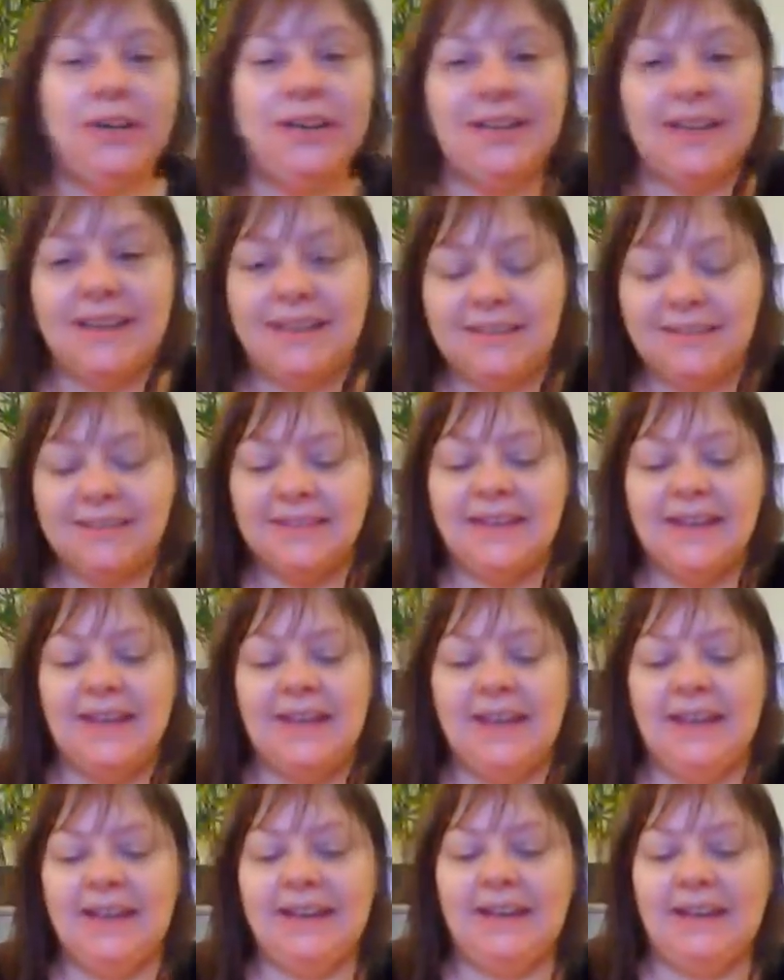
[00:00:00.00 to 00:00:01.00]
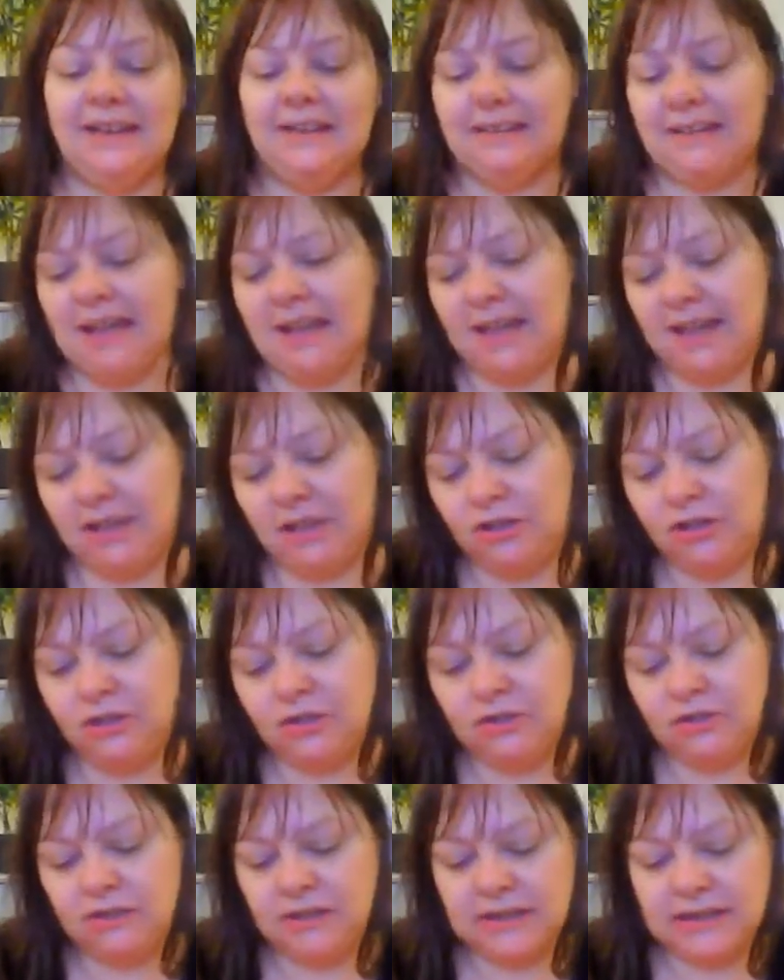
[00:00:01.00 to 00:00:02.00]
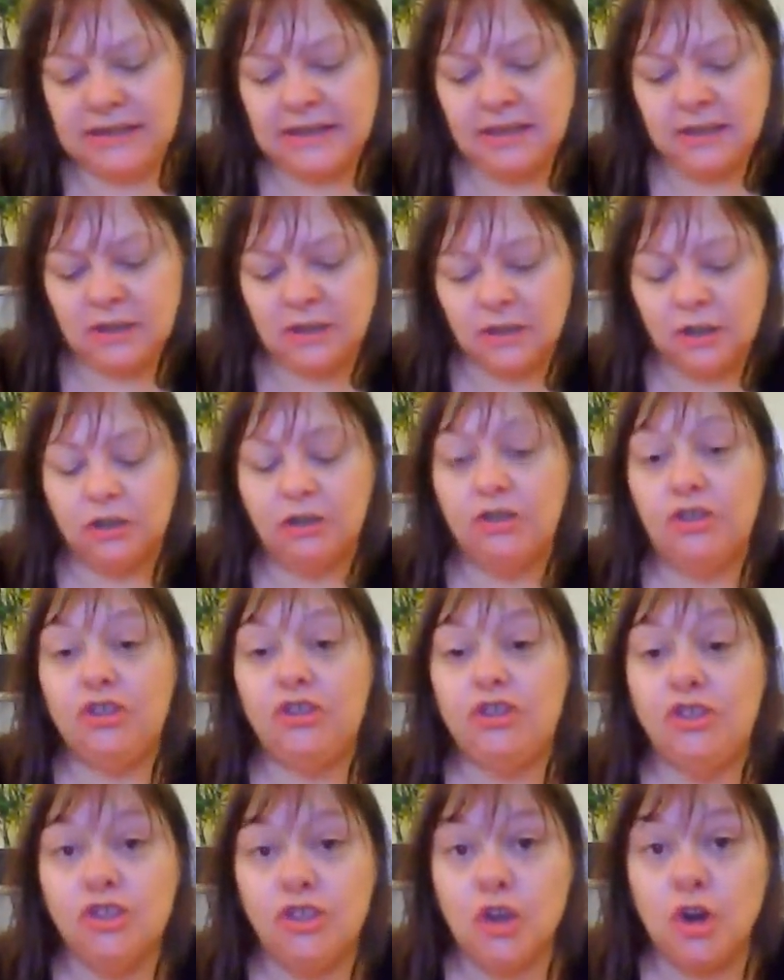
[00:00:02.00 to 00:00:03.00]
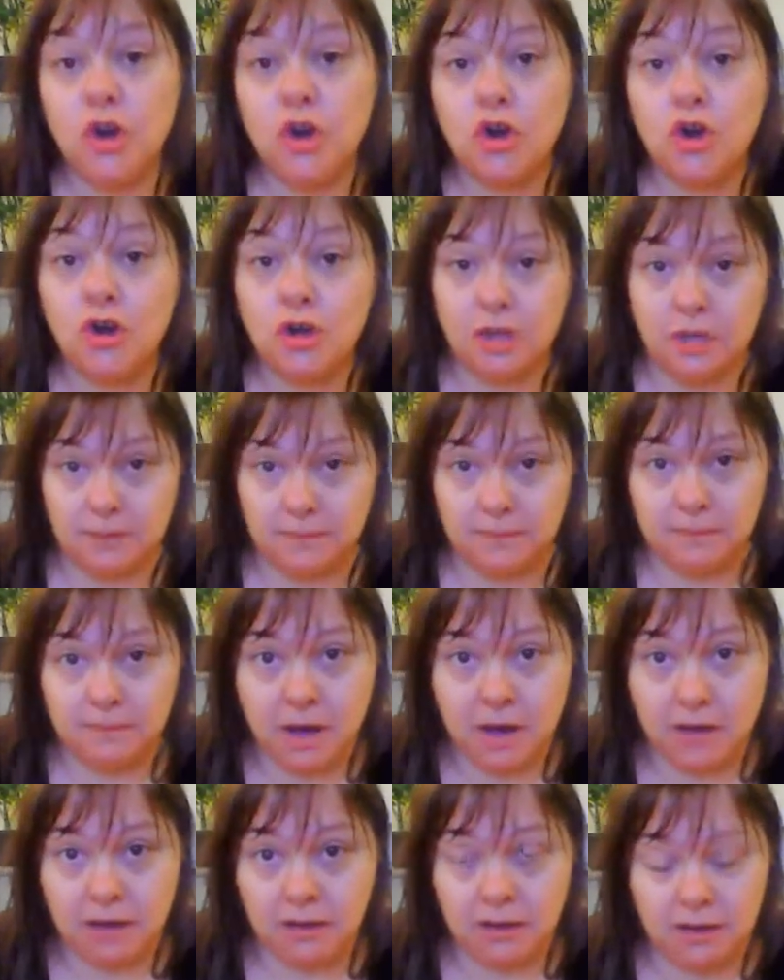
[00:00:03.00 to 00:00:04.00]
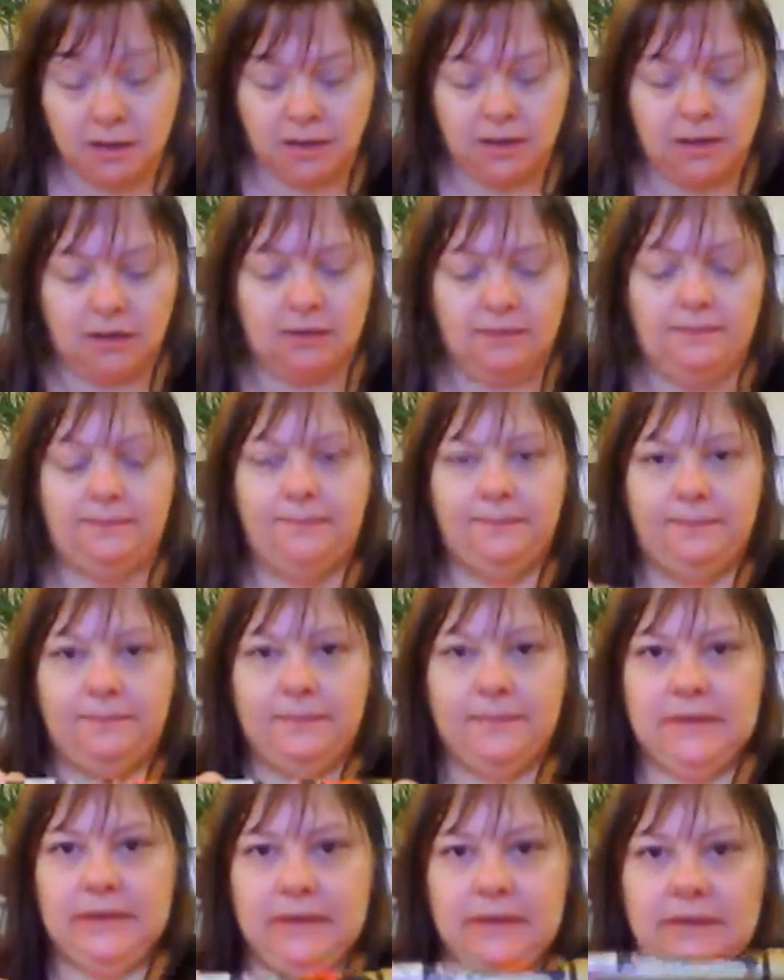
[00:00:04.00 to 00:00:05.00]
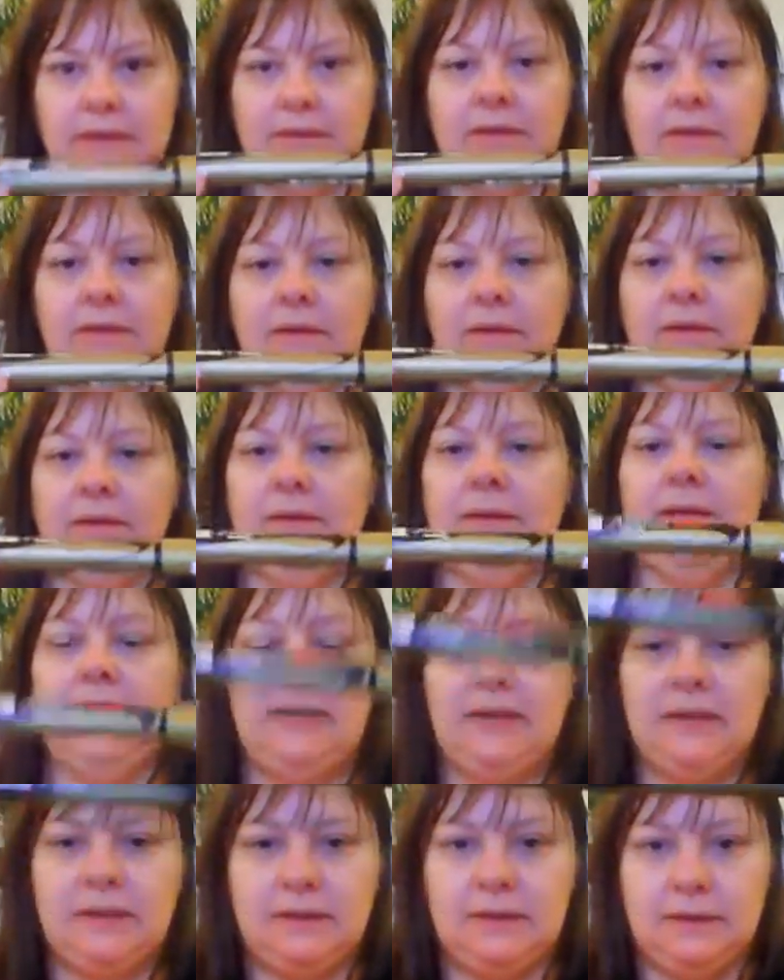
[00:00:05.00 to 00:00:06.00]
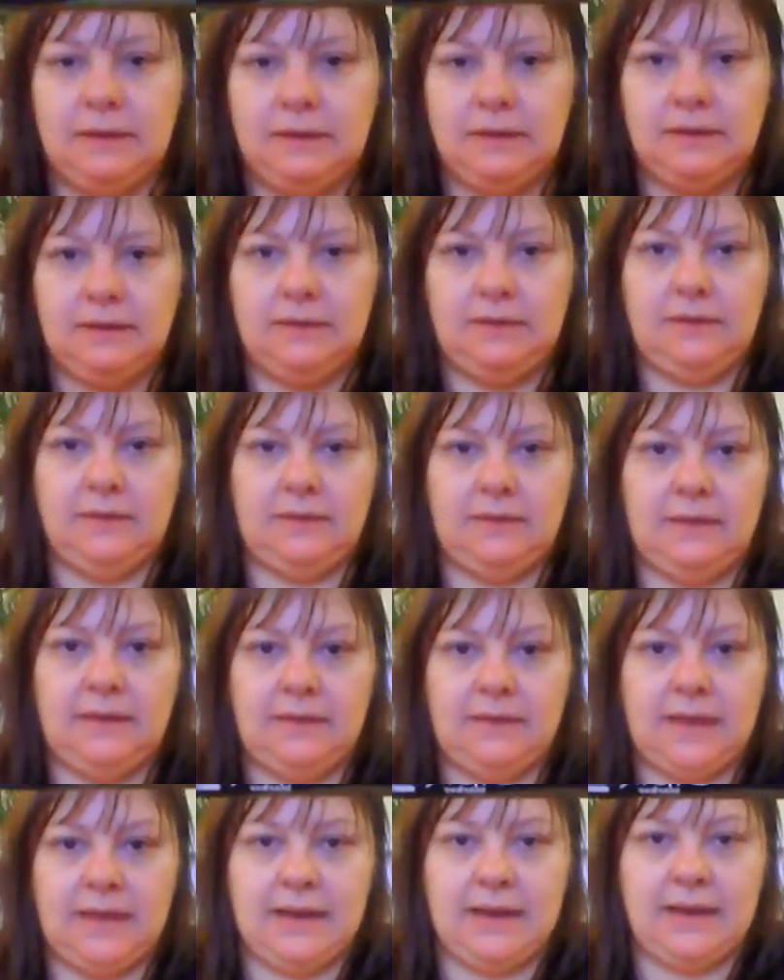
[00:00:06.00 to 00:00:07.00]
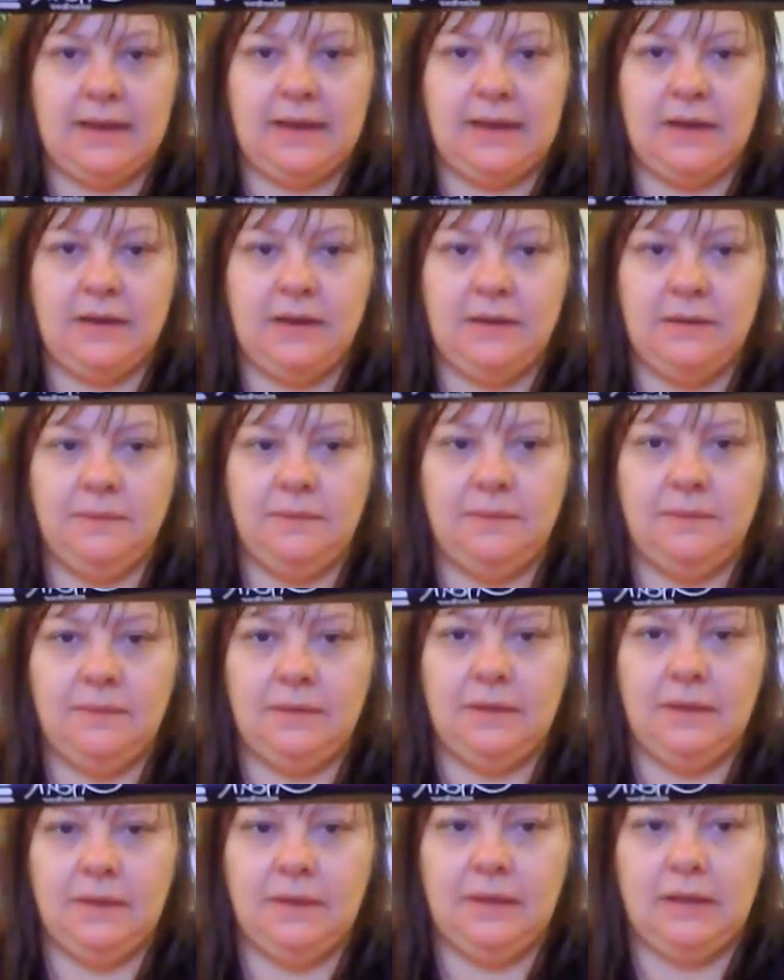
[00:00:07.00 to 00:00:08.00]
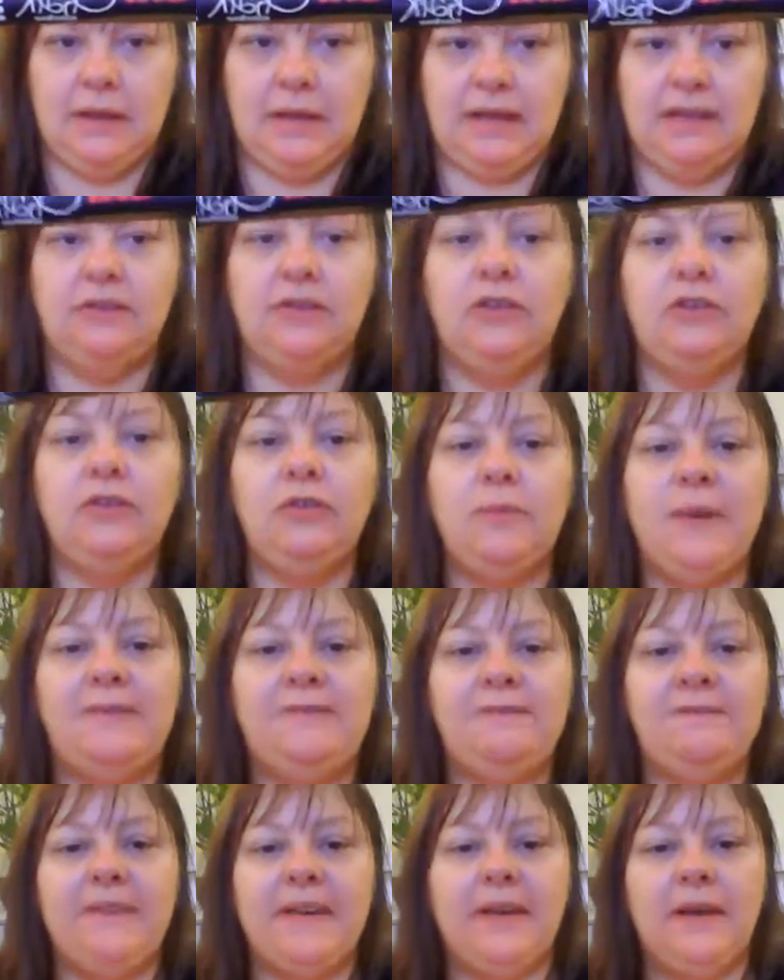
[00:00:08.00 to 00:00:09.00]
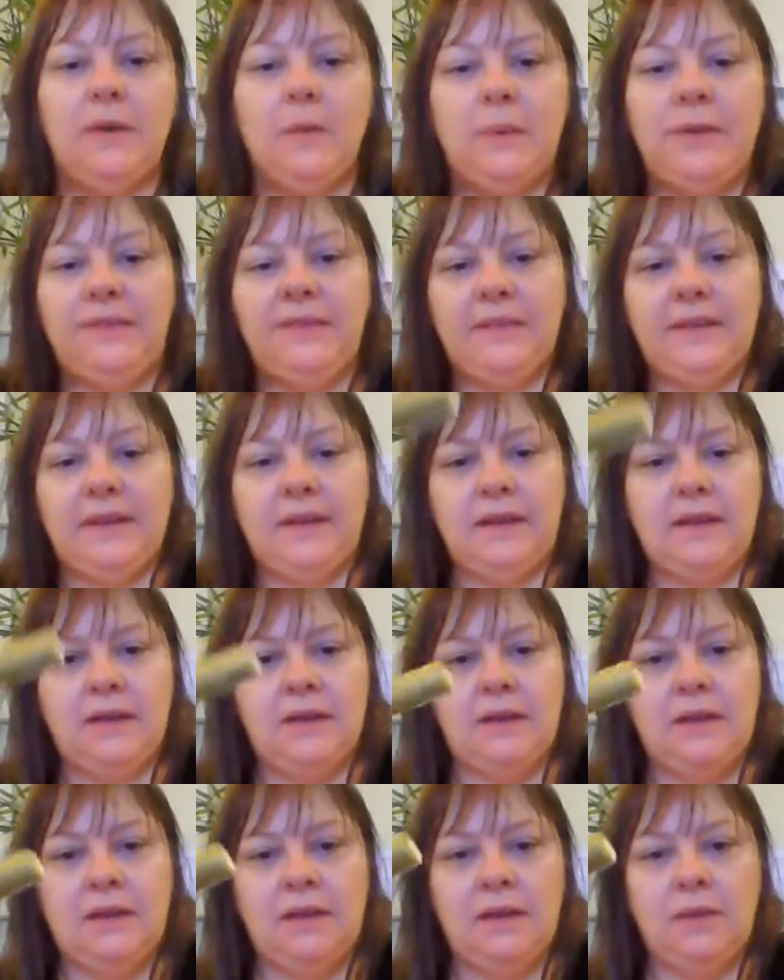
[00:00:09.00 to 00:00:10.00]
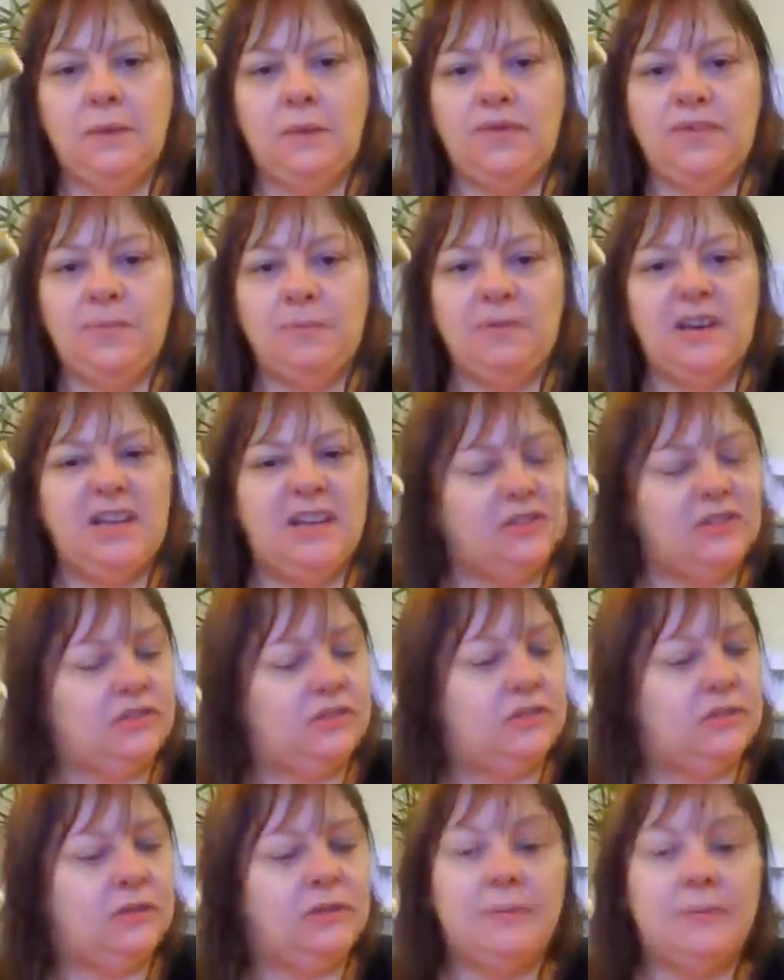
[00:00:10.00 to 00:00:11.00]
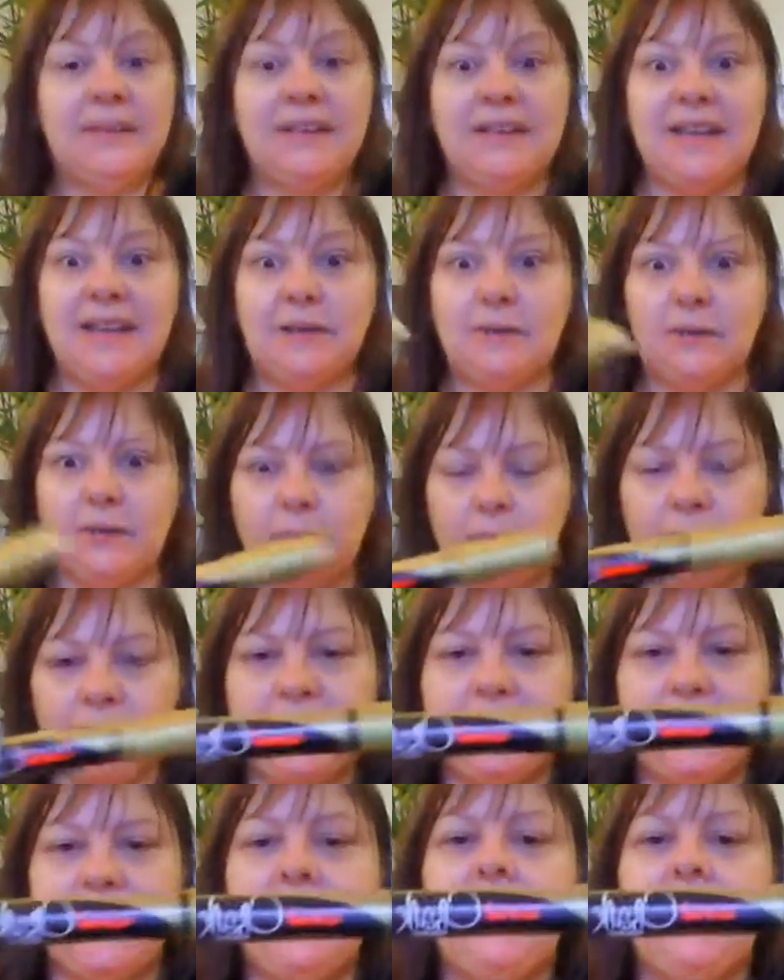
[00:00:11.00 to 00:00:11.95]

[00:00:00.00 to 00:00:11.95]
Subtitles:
it is a uni chalk marker. And whether you can see that here. Excuse my finger with the plaster on, my nail split,